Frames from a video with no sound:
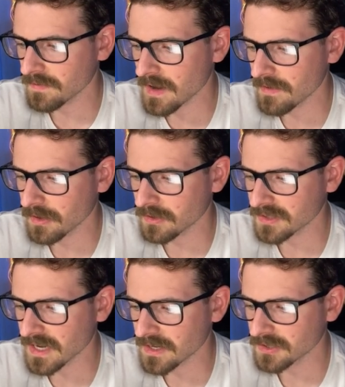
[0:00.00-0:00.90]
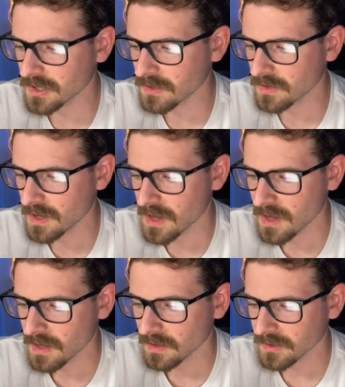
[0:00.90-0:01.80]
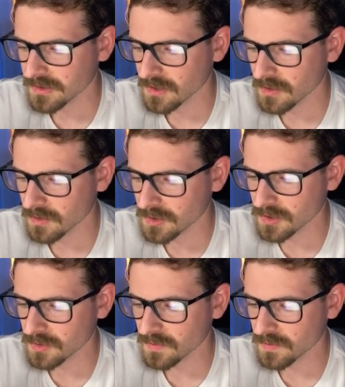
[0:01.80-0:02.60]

500 status code. Let's go to